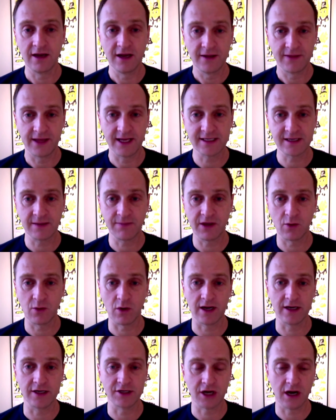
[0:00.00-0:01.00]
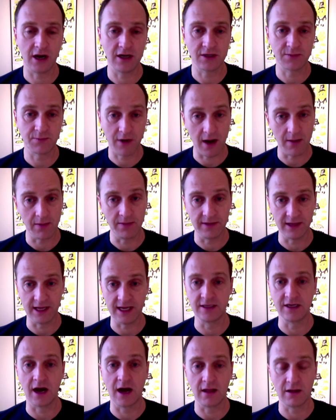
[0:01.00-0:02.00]
That's something we're going to charge probably a
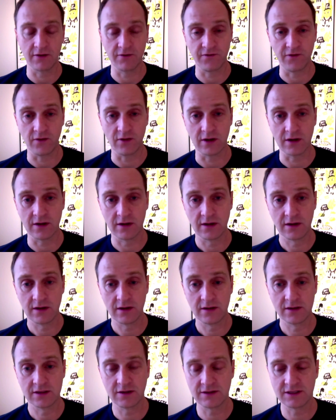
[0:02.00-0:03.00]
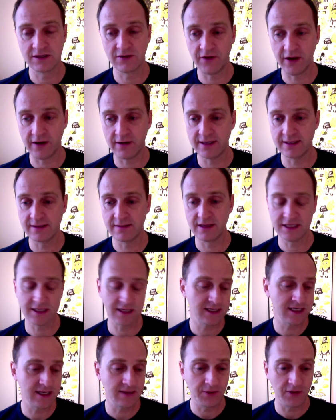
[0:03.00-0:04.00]
dollar for. So okay. it's a very, it's a
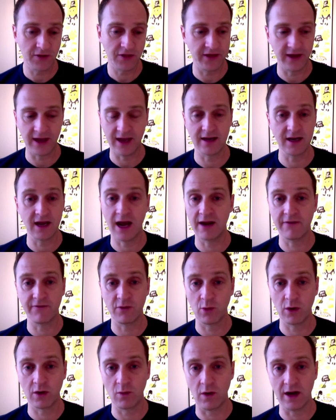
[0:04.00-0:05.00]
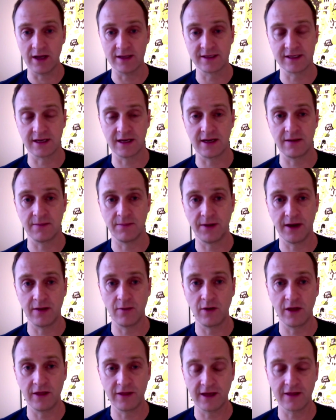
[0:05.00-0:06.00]
simple thing. Not everyone wants it, but
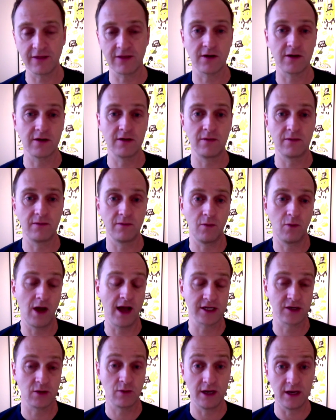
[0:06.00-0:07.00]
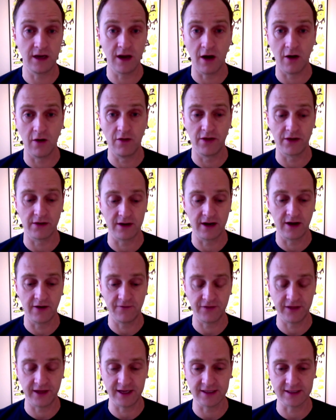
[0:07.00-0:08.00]
we think there are. Well, actually, we know there are enough
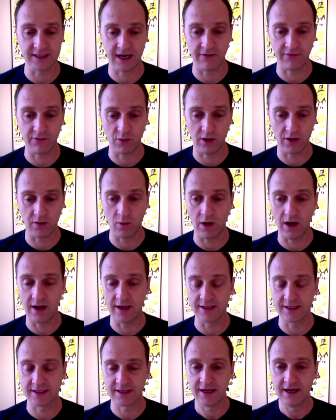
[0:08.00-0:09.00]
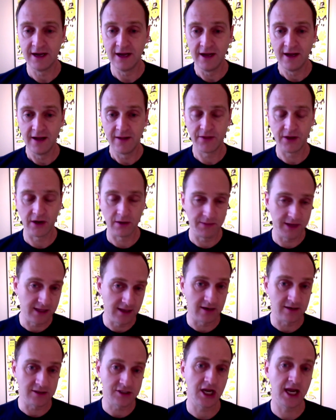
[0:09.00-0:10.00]
things that everyone wants. There'll be
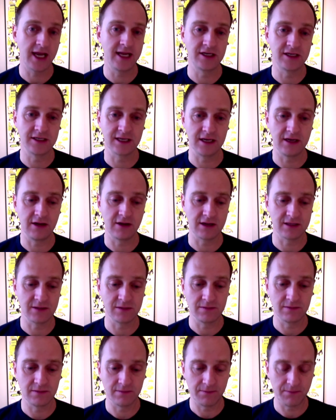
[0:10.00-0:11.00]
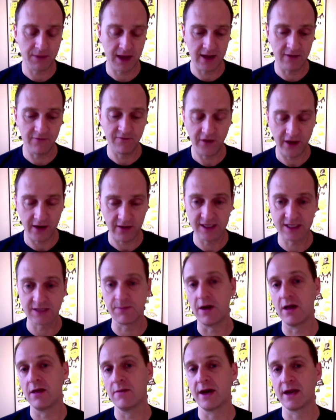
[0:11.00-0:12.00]
little changes, and you can pay a very
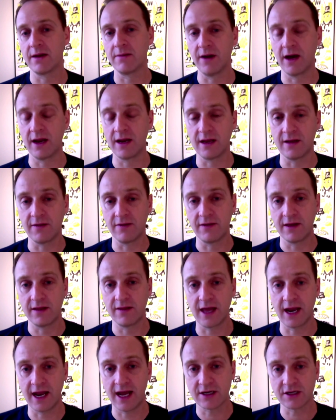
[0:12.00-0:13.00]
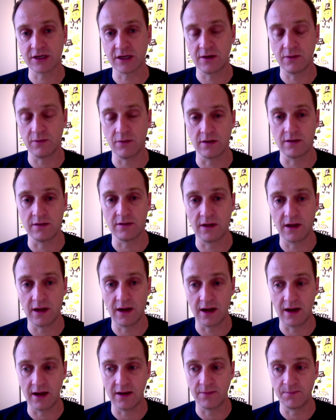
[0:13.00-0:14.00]
small amount of money, and, and that actually will
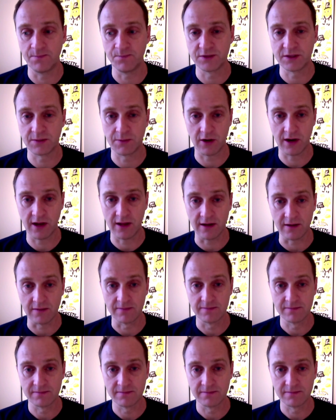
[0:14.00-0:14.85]
uh, support Ello.